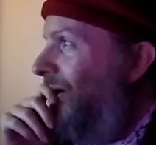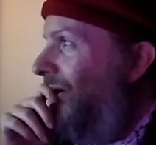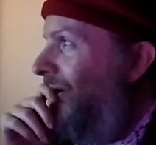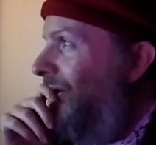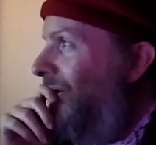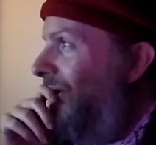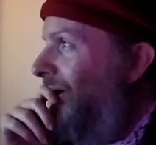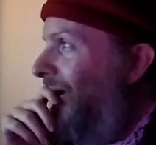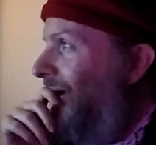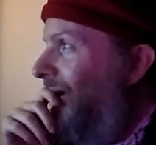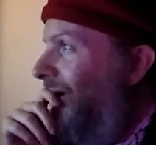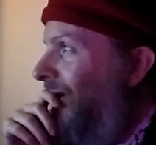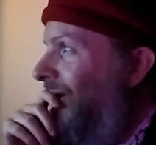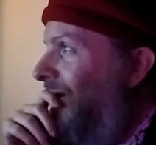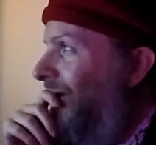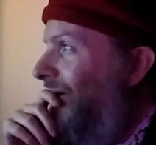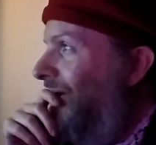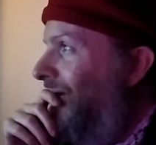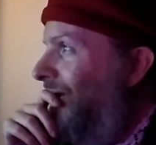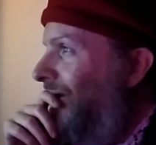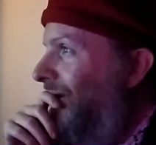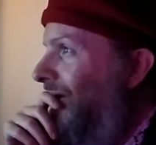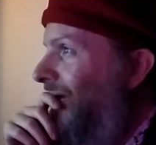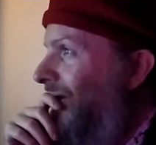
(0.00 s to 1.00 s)
That
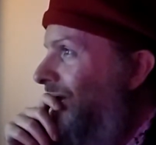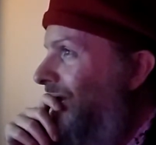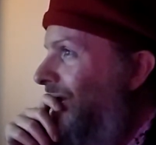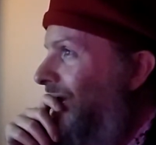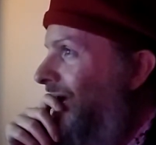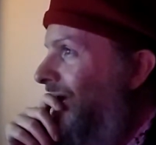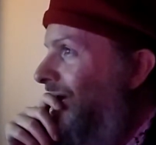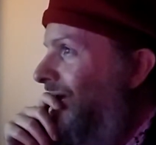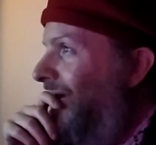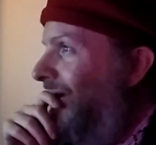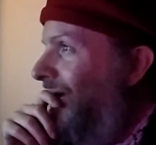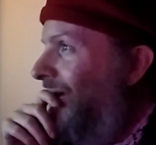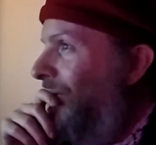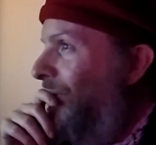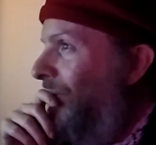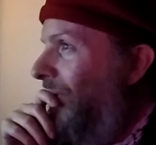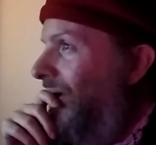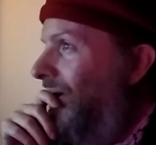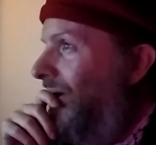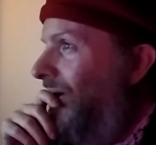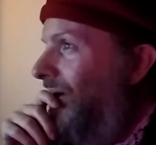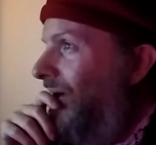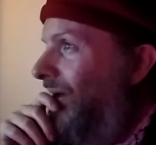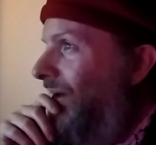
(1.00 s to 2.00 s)
that name.
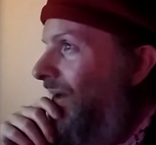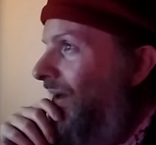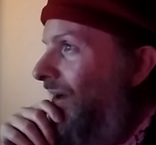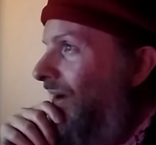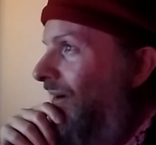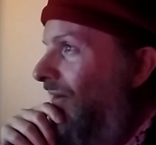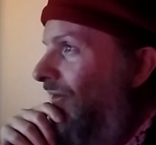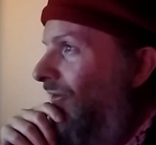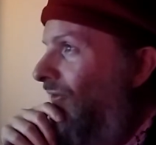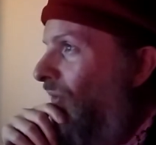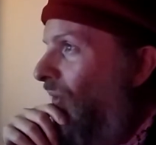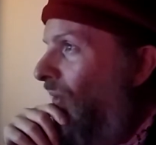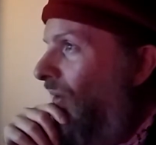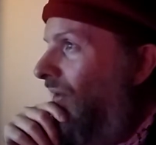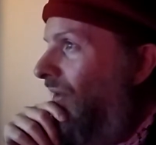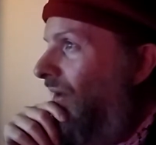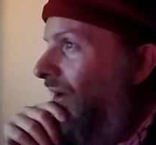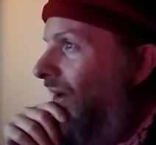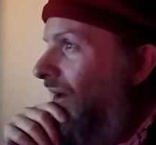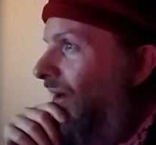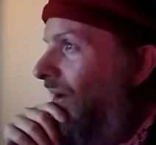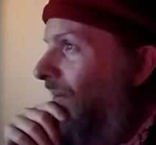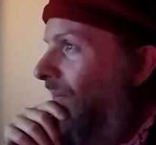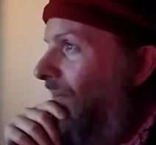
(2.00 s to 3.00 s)
For
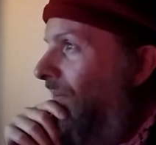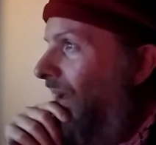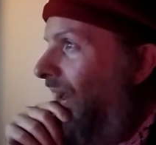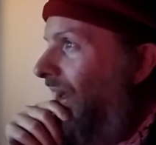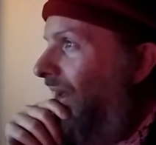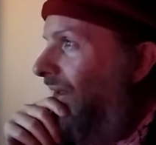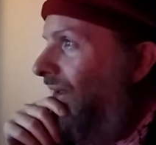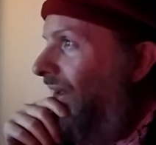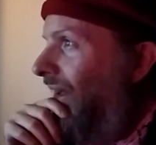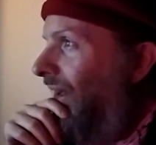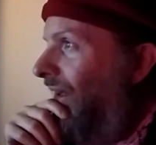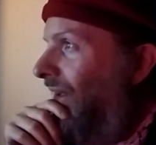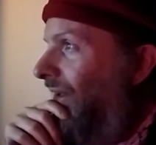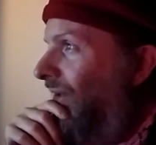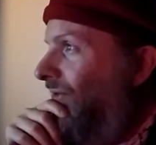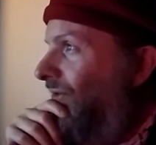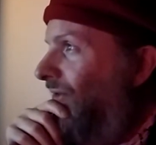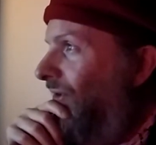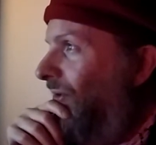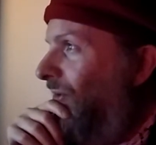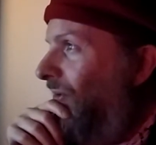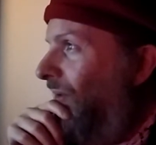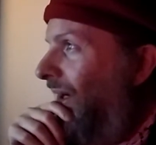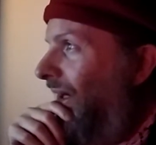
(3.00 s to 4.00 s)
the May Day is
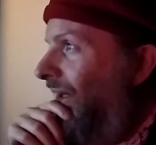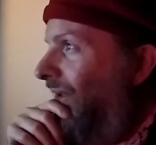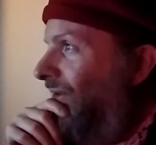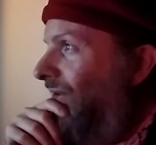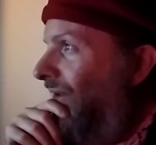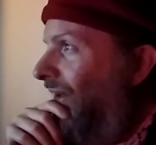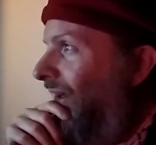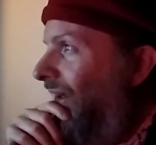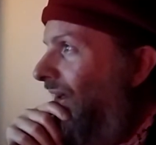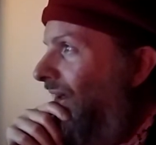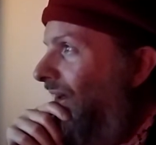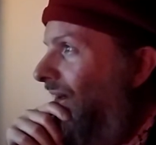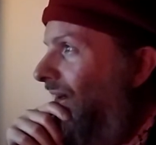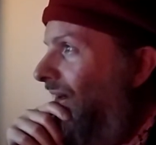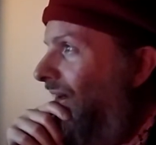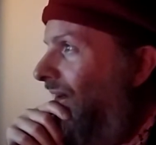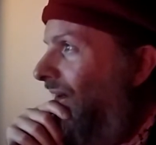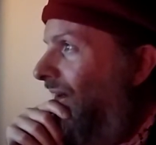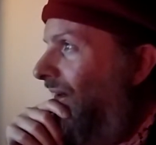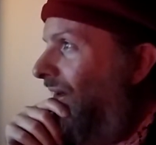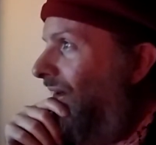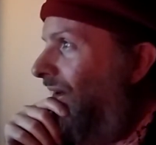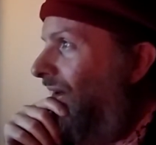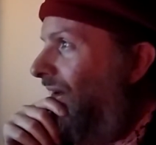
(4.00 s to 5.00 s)
the great day,
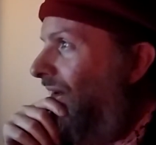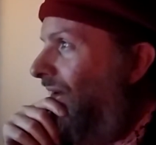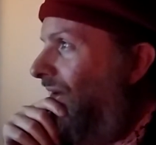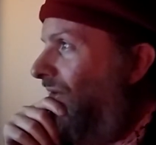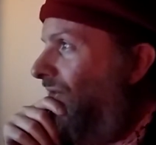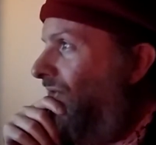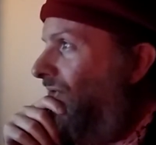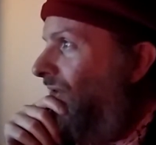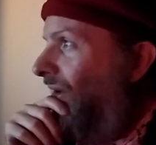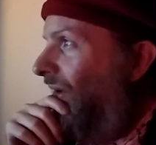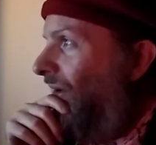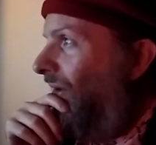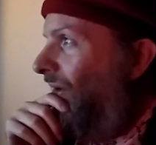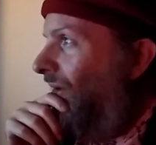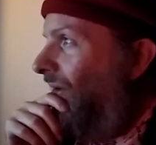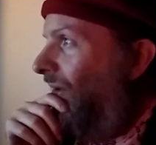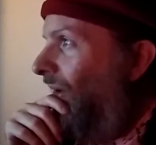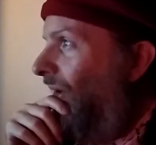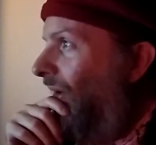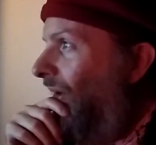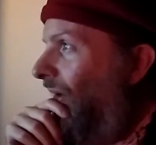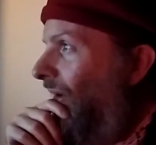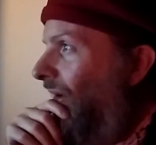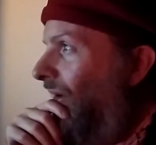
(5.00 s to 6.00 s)
sung
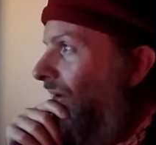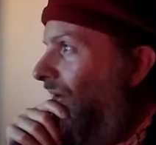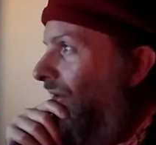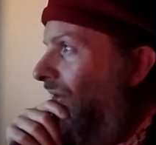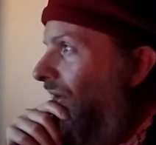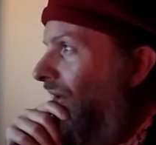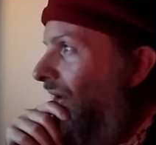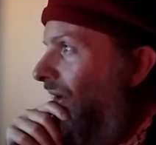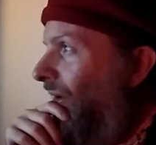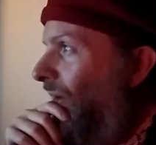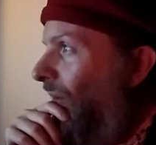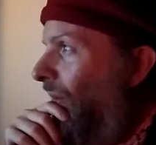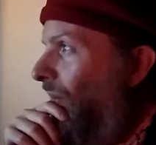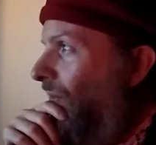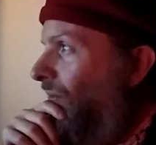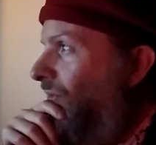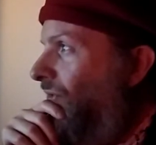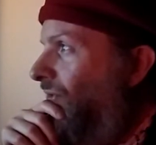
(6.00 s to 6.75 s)
along the old